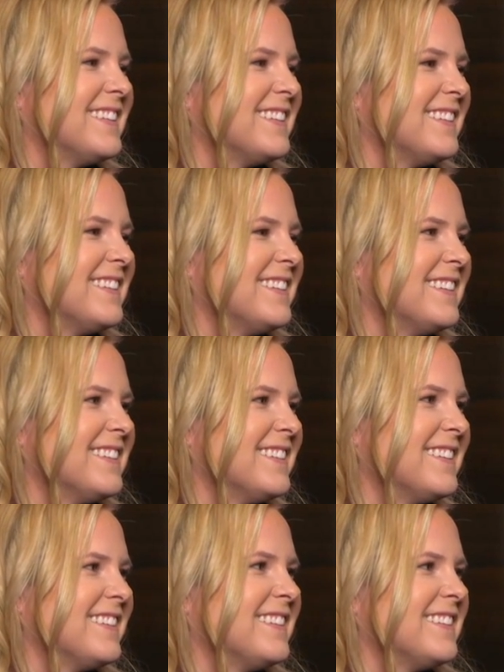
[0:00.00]

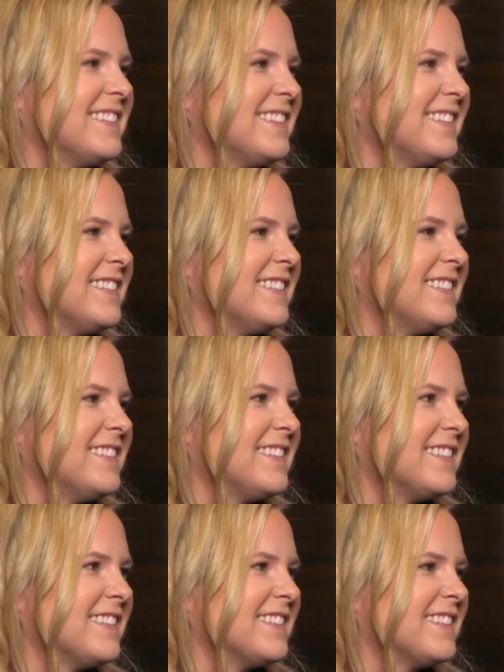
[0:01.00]

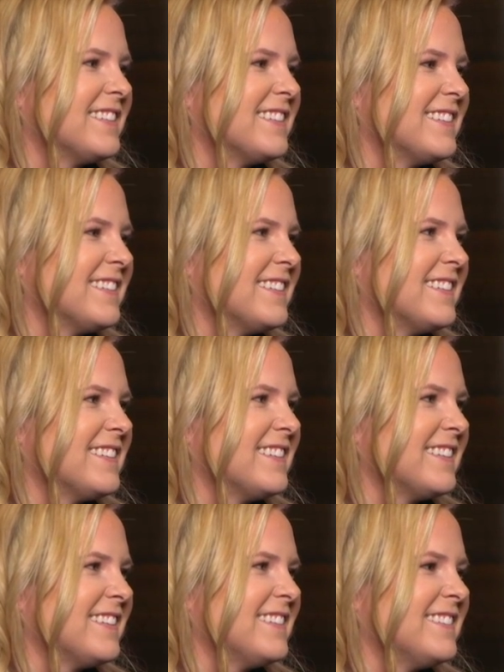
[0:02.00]

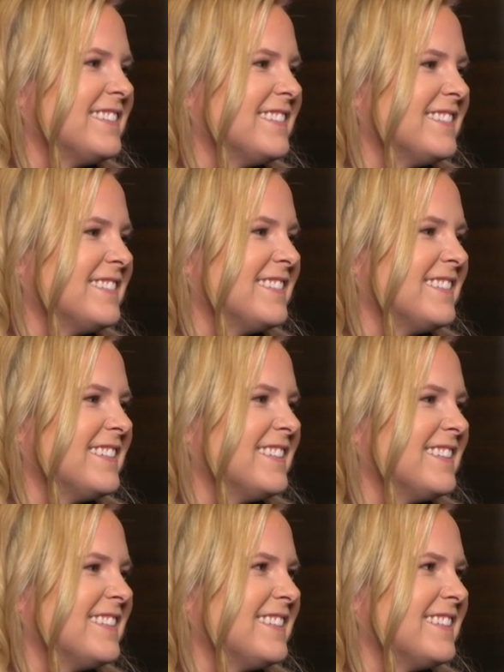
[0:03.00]

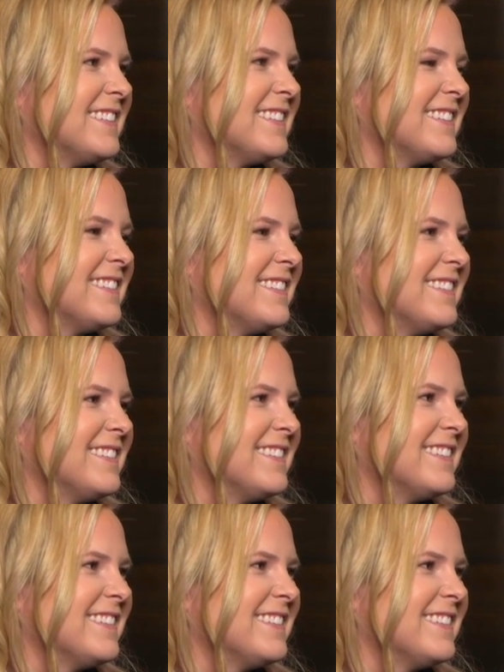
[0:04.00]
(silent)